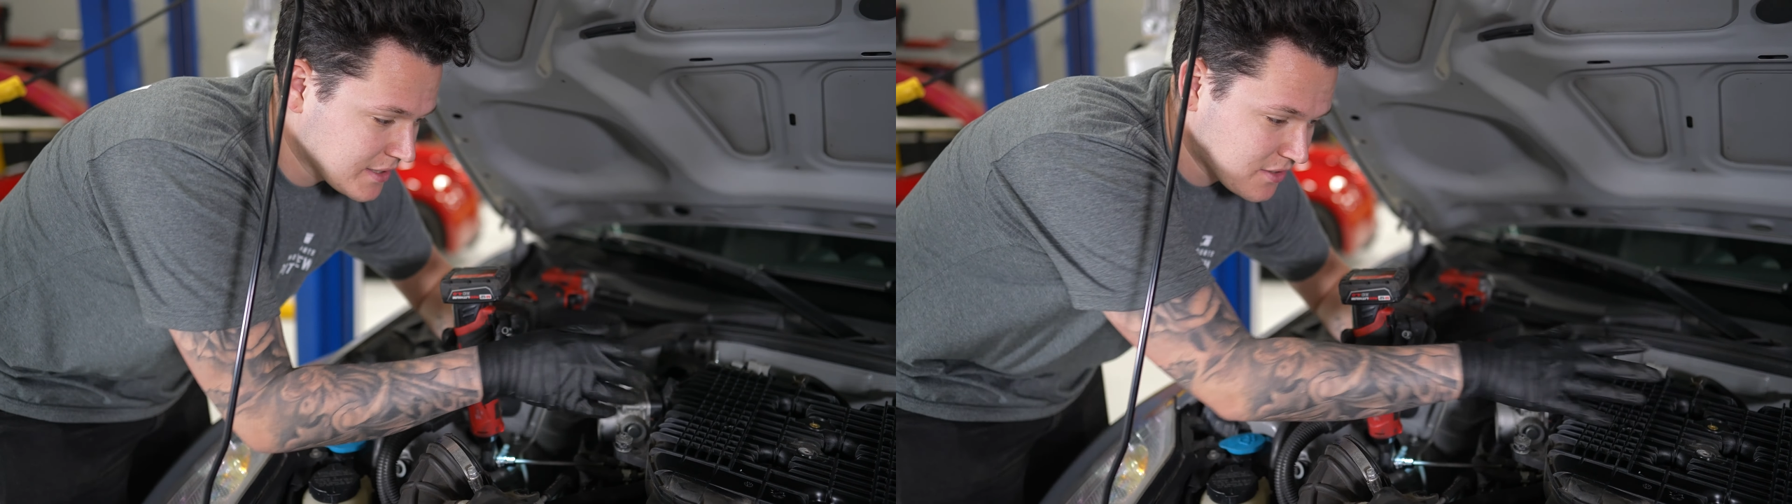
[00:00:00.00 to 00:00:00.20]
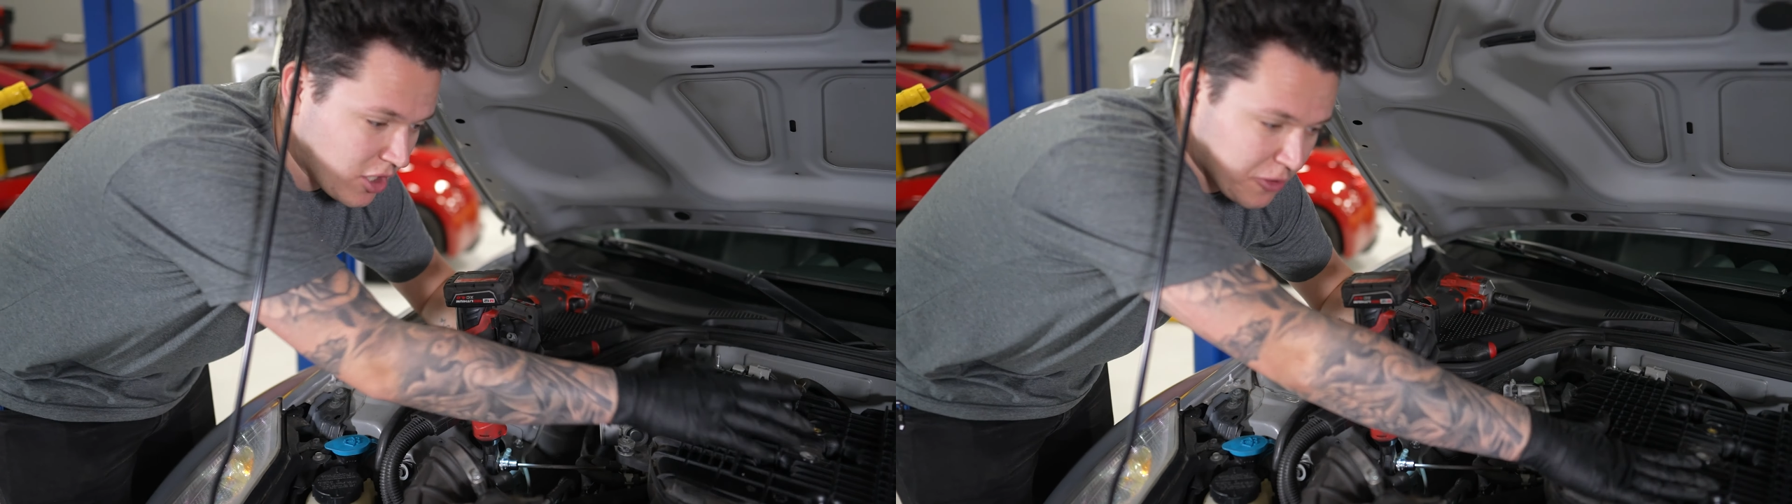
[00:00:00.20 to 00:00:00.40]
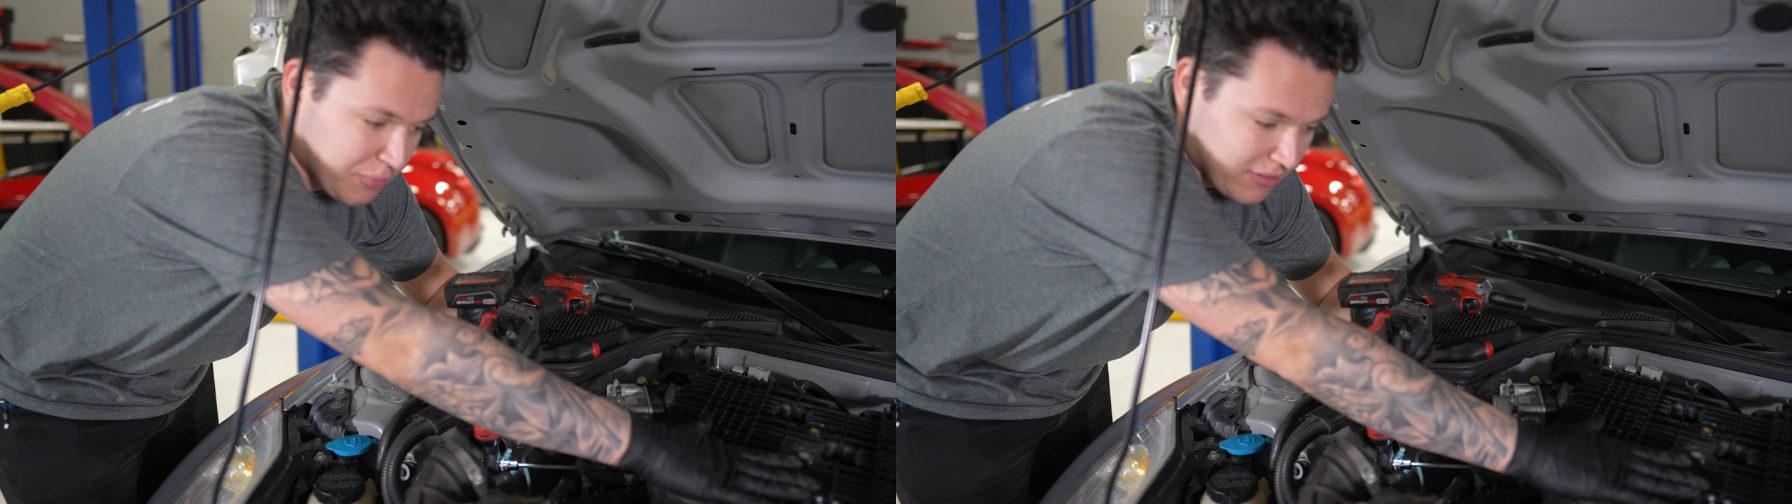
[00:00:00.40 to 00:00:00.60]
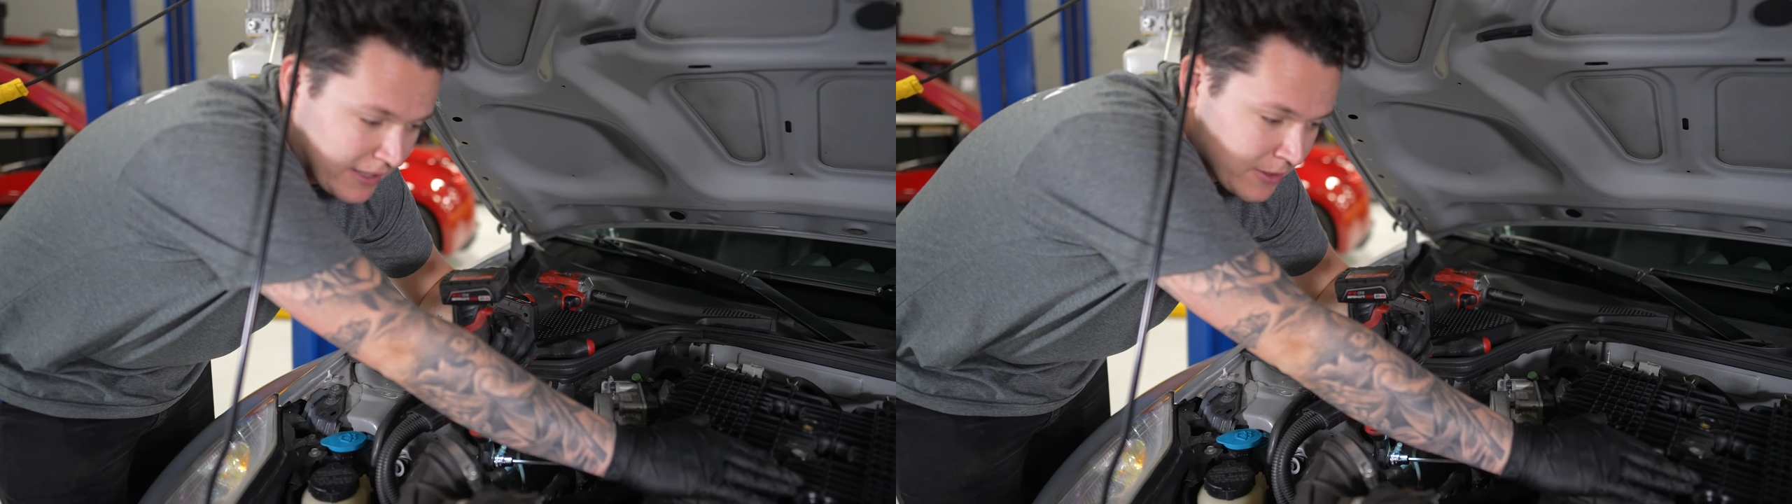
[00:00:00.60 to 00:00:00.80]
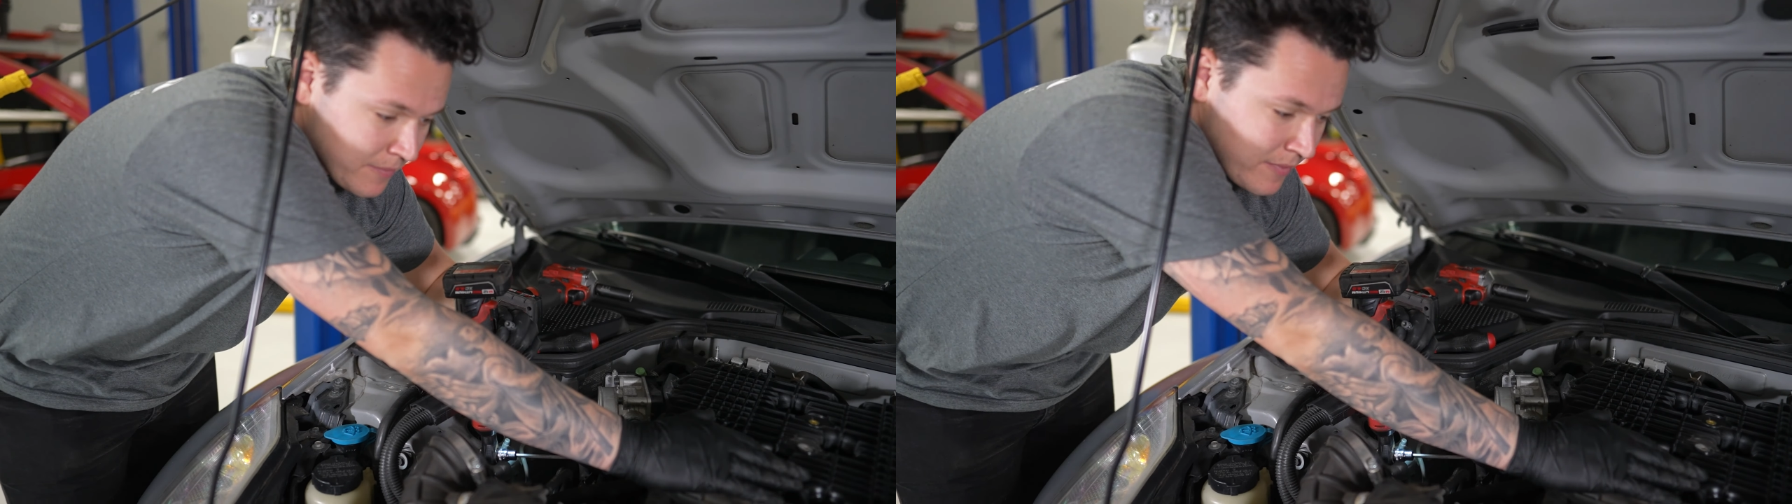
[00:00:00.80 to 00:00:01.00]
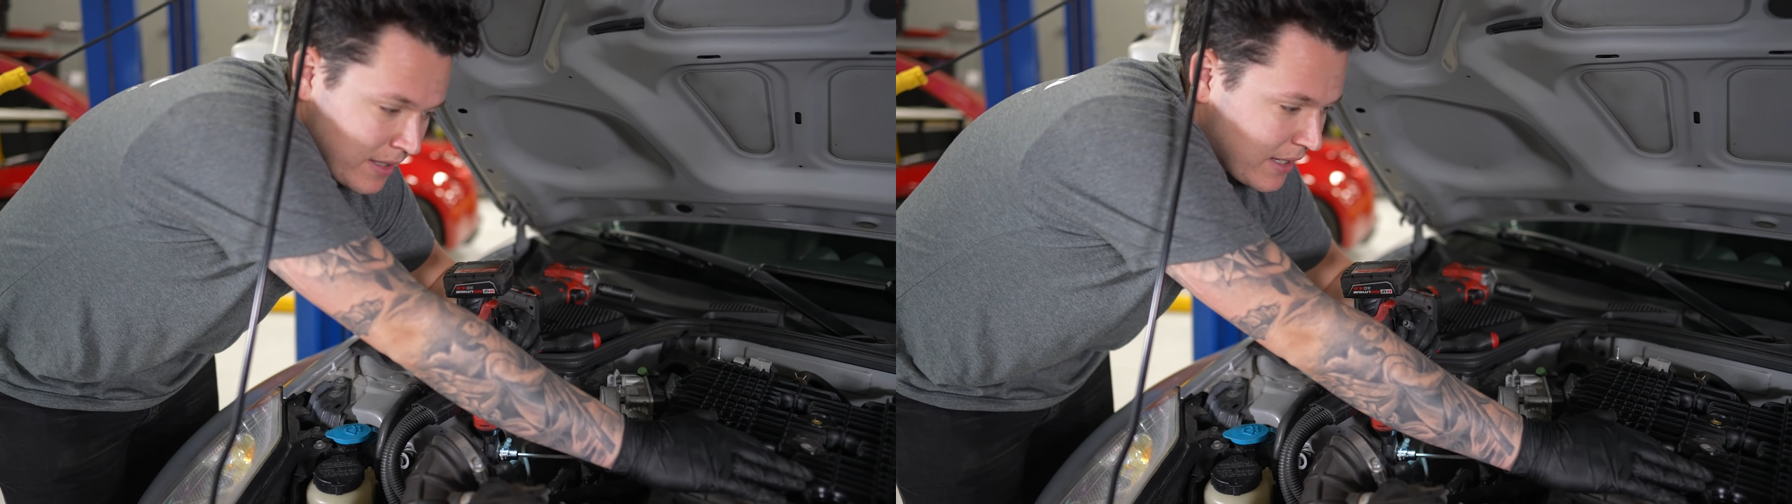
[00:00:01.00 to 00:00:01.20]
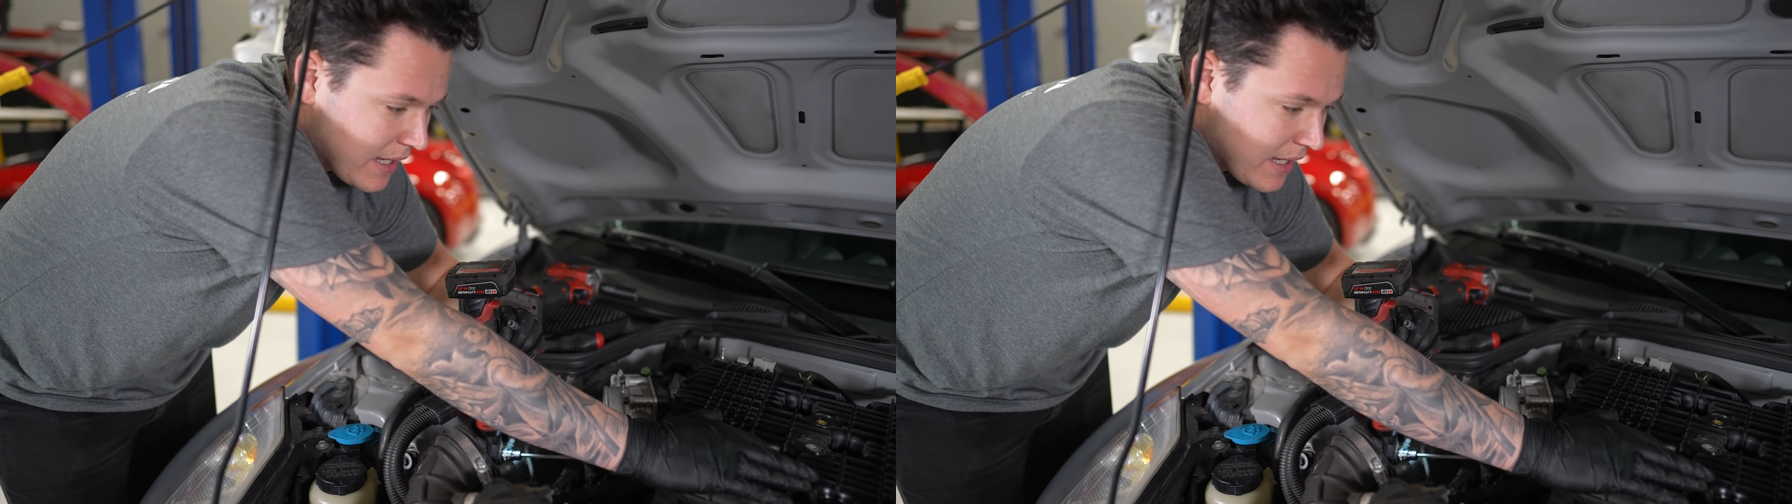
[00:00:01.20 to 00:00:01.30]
stock plenum,